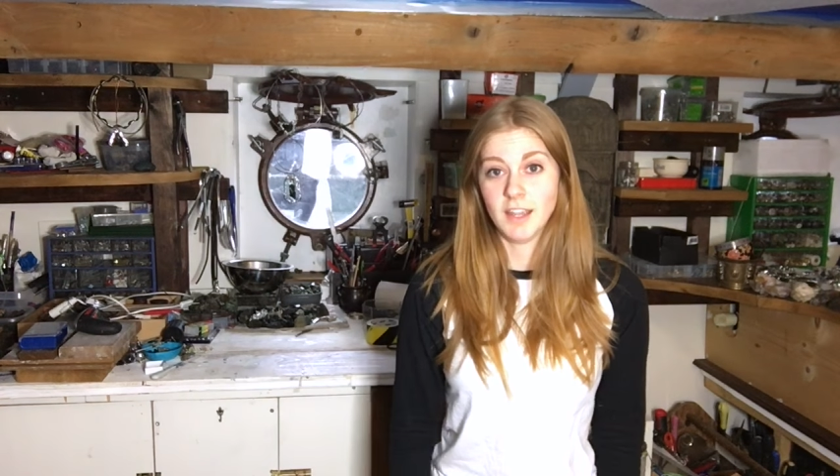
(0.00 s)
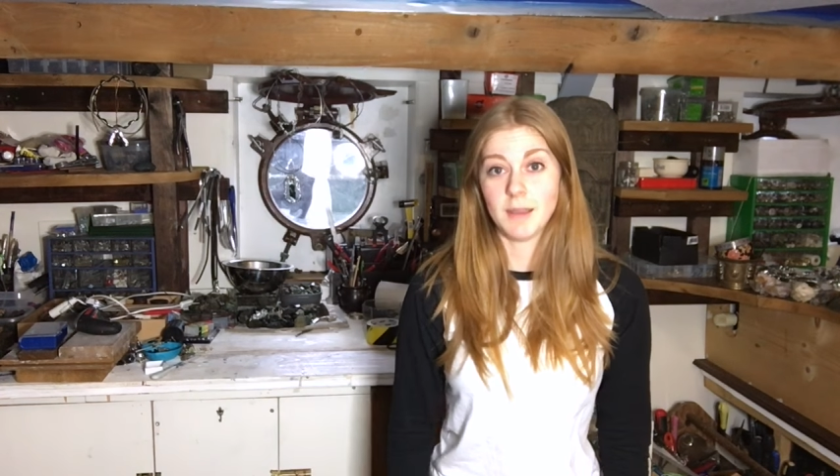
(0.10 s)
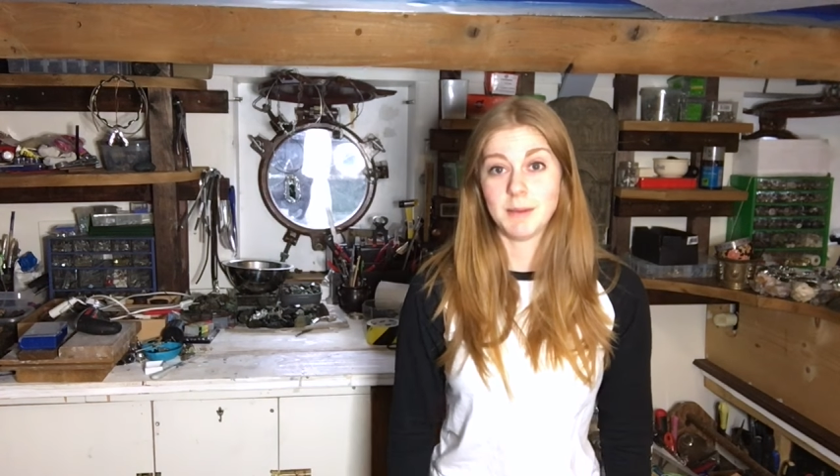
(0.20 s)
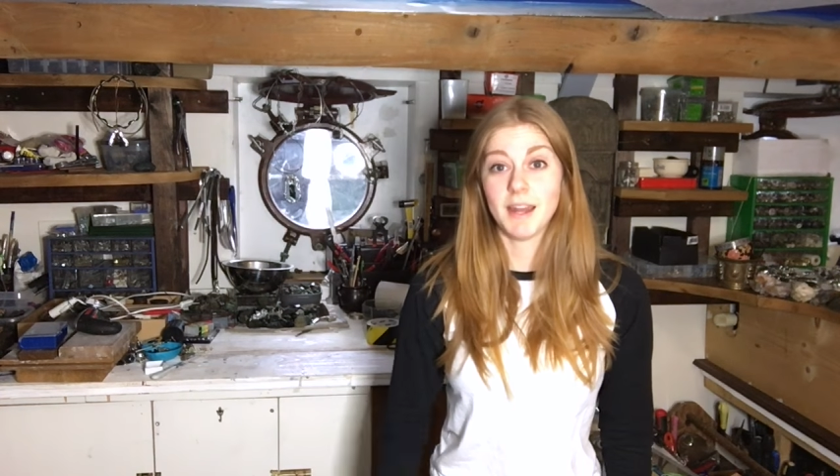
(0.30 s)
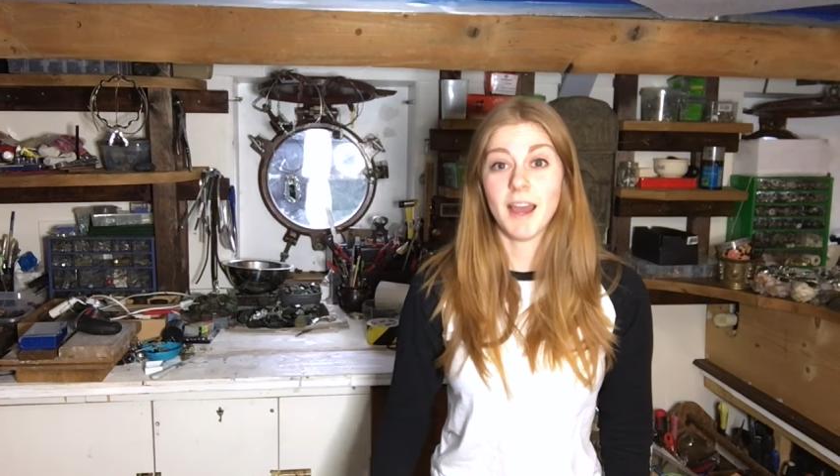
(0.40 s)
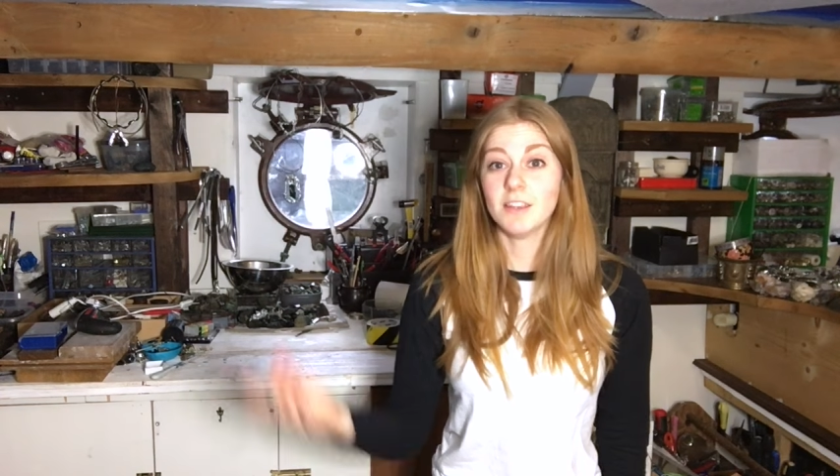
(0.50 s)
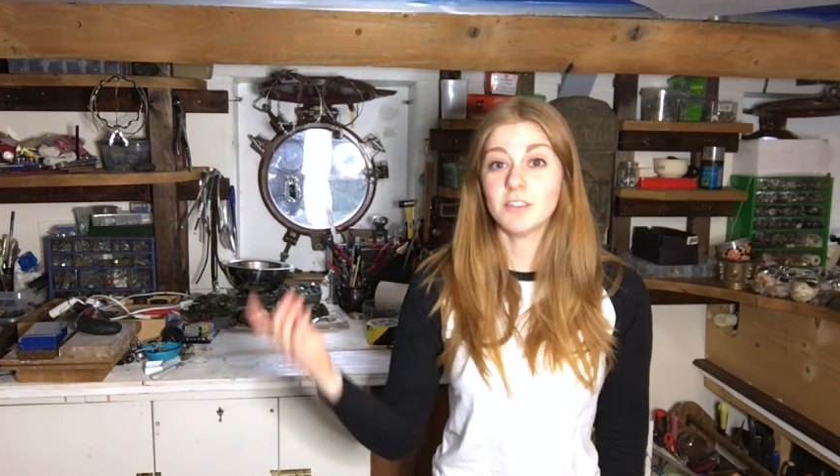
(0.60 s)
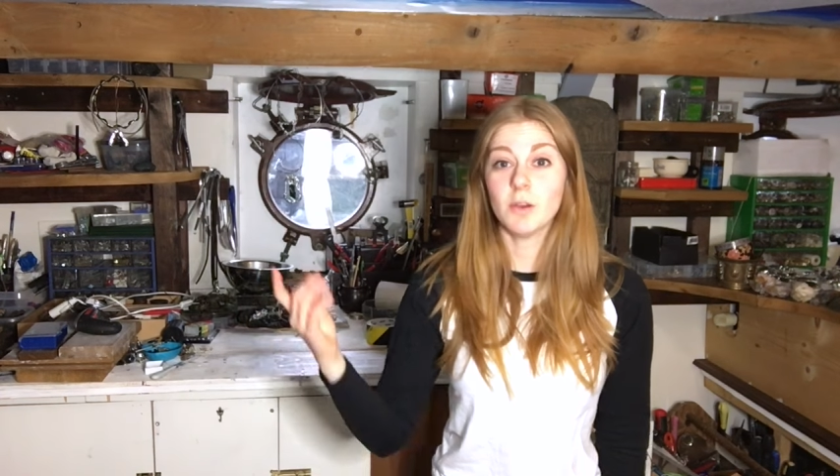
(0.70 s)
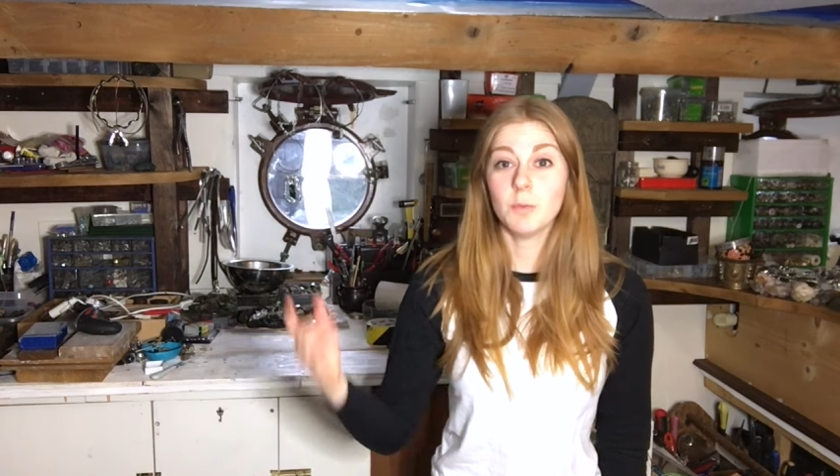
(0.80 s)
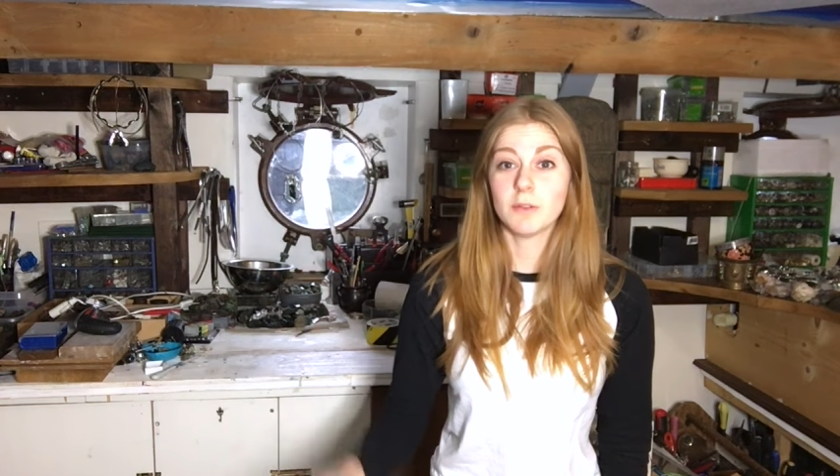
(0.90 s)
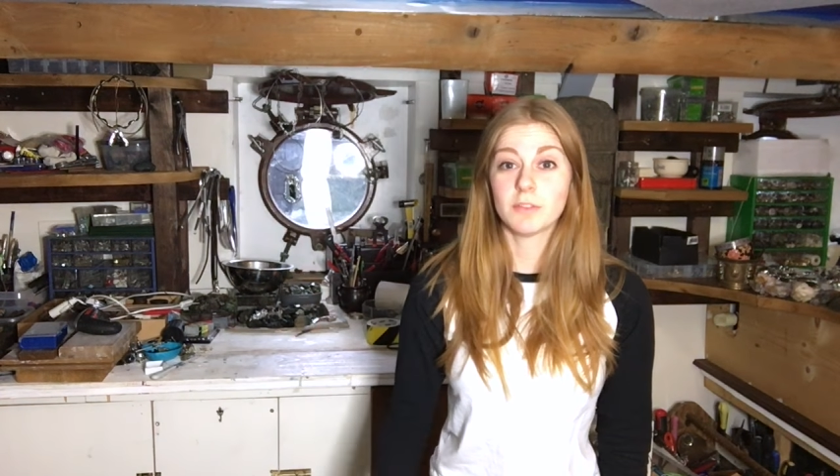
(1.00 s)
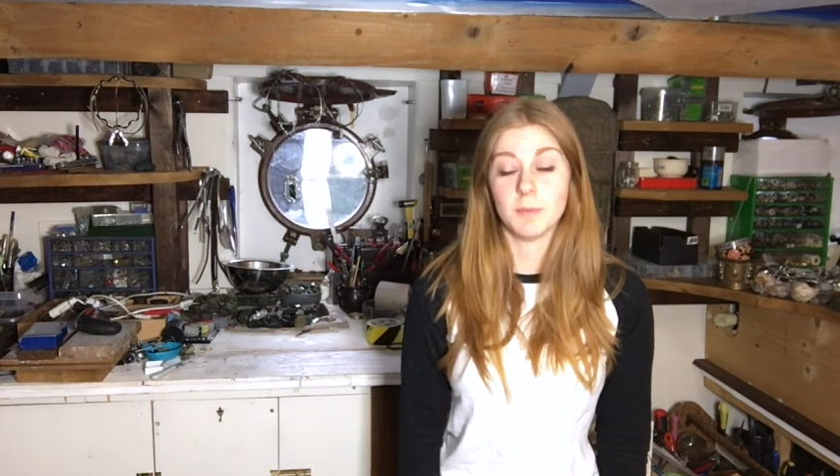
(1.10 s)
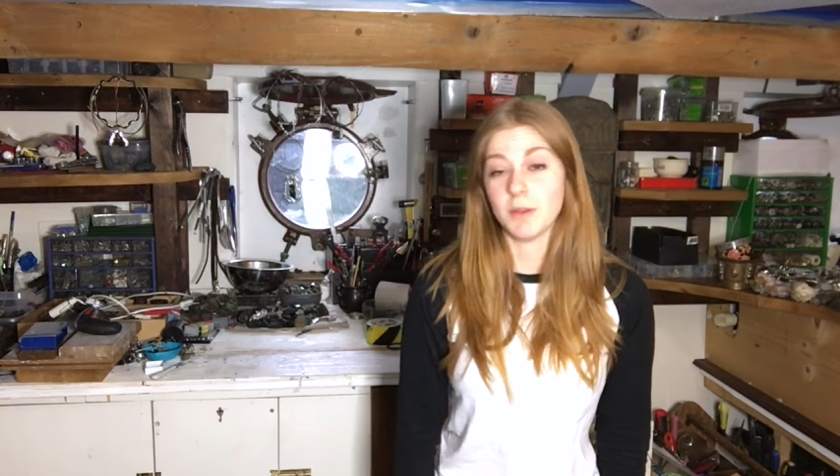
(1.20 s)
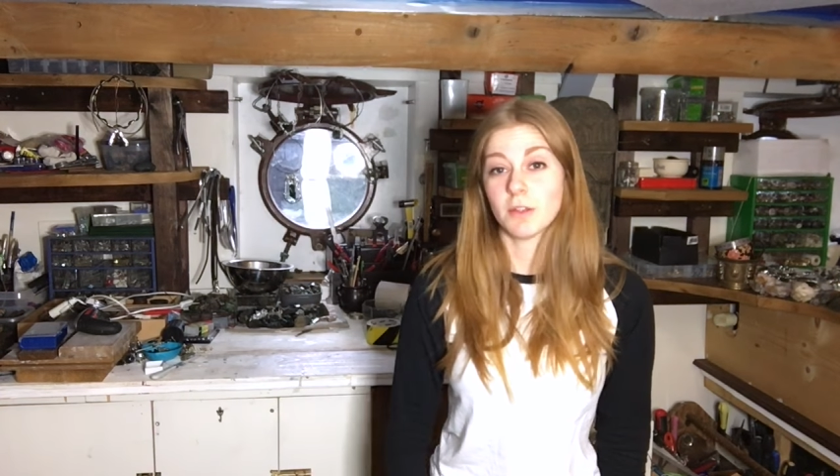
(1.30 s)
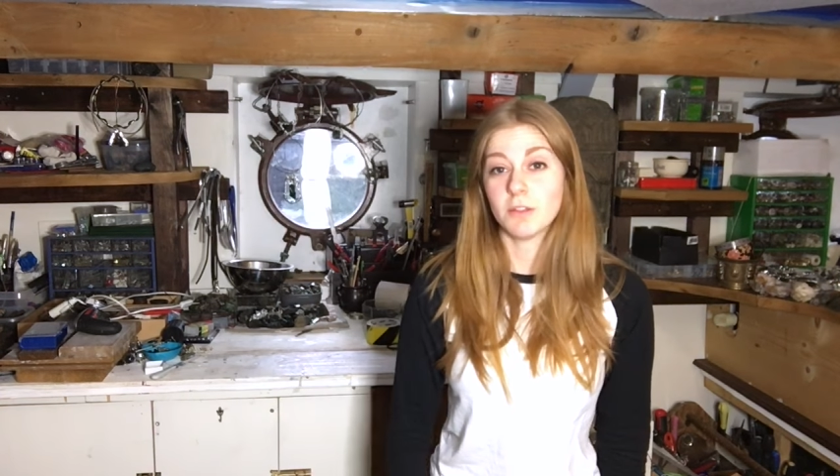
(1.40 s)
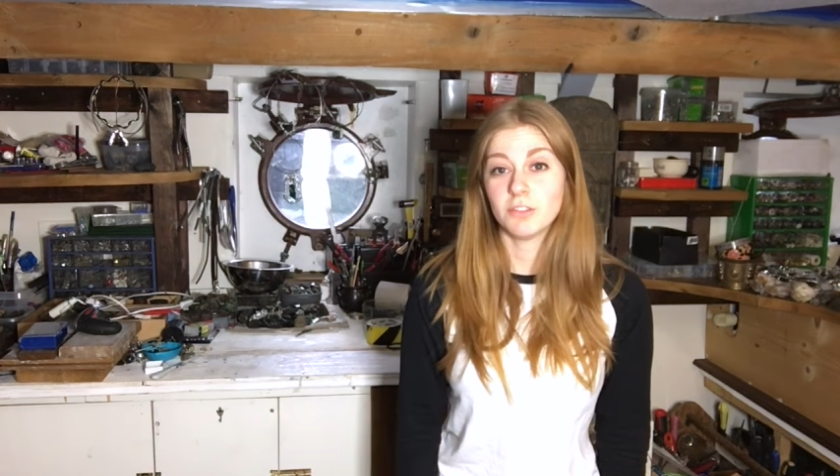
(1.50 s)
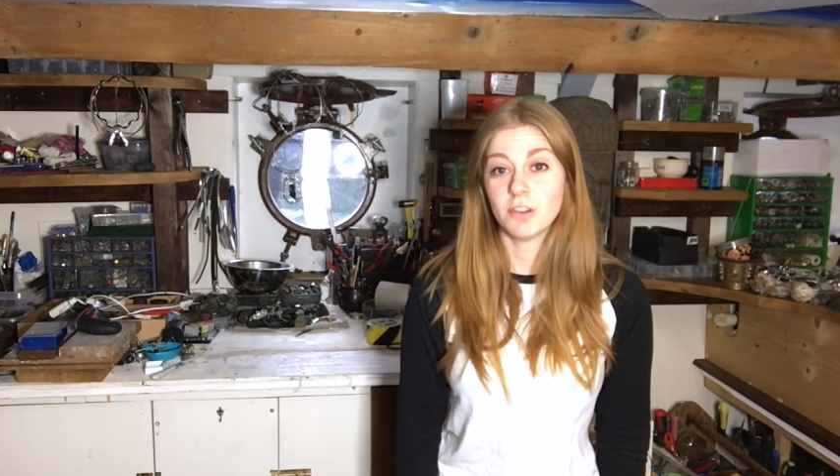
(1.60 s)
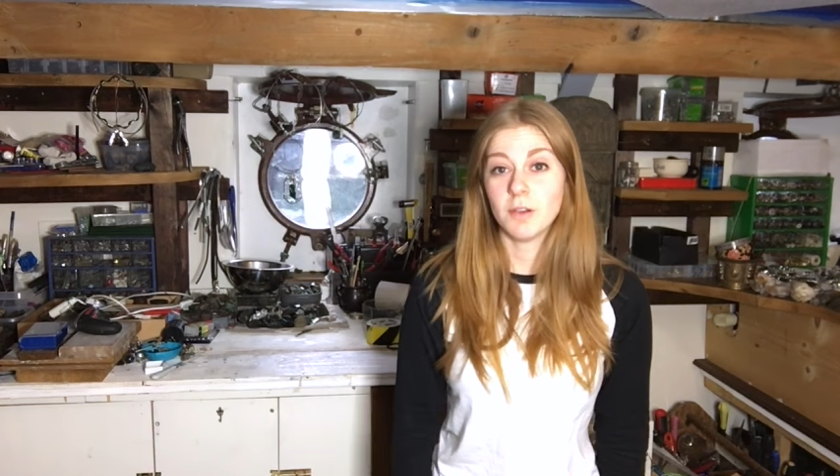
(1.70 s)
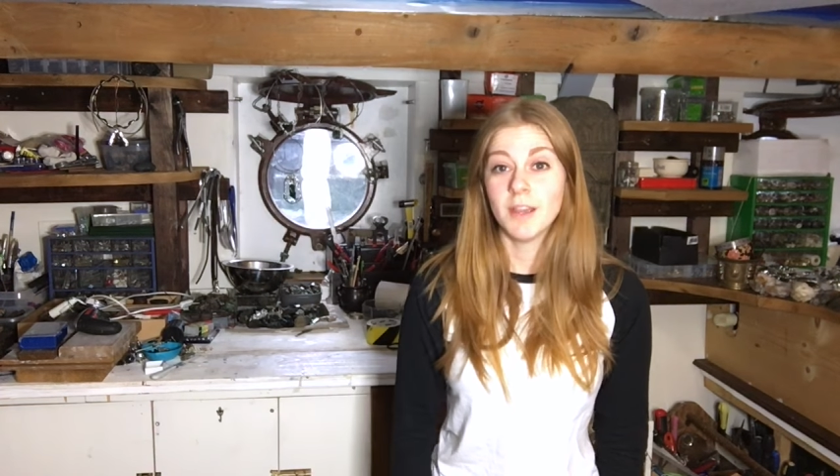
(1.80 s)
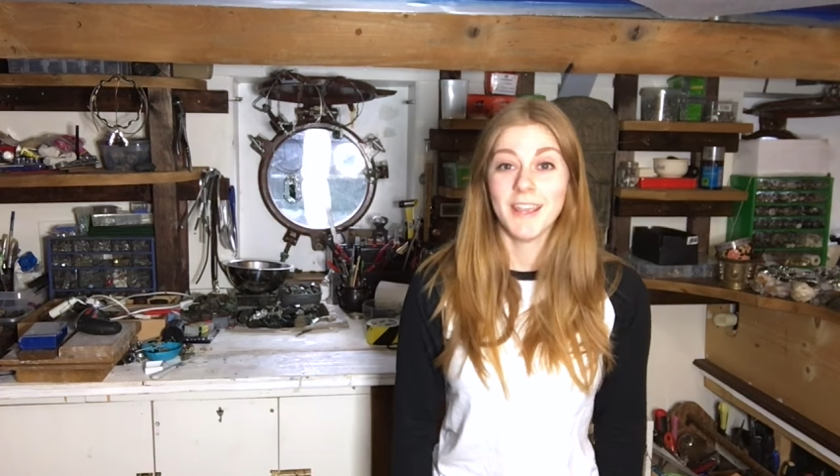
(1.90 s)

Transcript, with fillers: I mean, I saw Will Smith on the show,